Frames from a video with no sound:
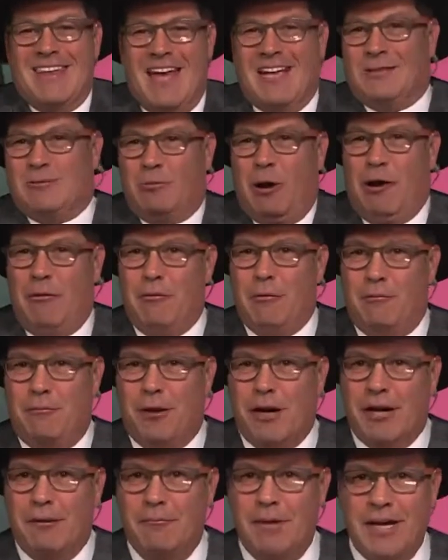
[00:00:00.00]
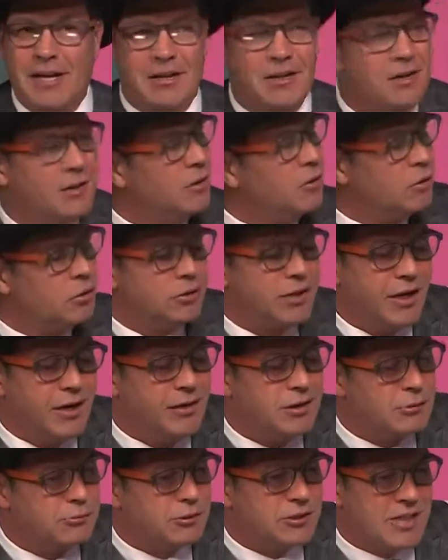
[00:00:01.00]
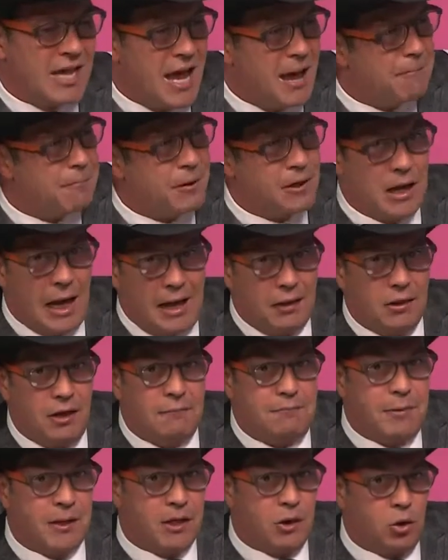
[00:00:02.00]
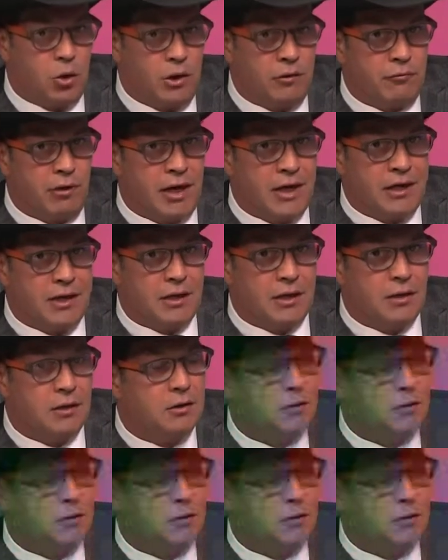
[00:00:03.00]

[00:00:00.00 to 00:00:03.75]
That's why we bring him in. Tell us what's happening. I love Bitcoin right here.